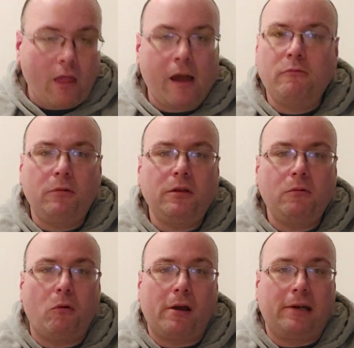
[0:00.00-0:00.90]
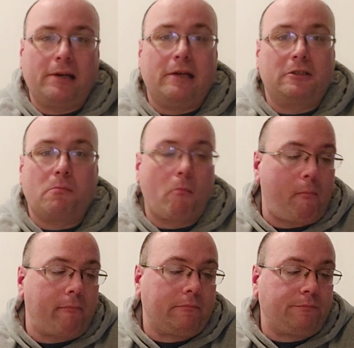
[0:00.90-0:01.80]
And really what it is,
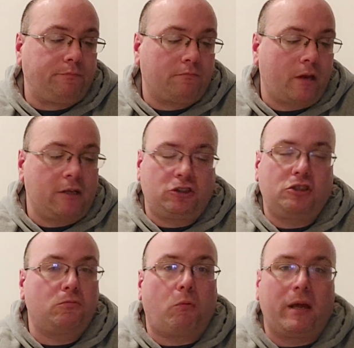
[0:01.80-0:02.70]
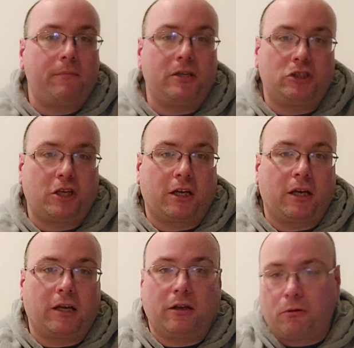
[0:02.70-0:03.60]
it's just white meat
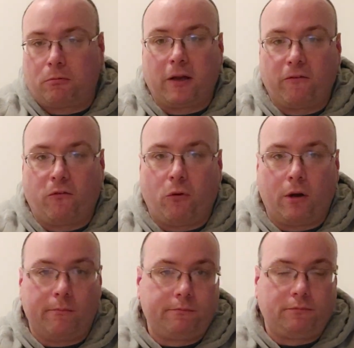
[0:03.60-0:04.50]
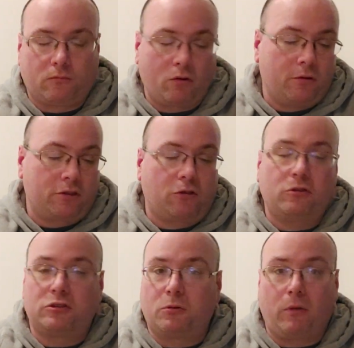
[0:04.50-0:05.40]
chicken in a ring form, or as
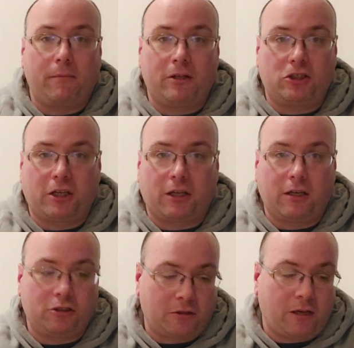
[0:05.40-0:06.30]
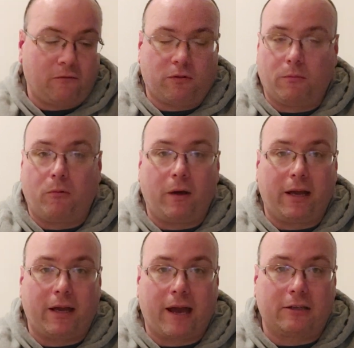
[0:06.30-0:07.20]
close to white meat chicken as you're getting from
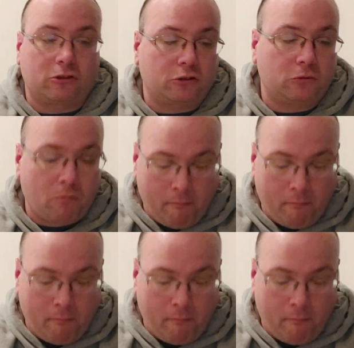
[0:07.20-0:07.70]
White Castle's.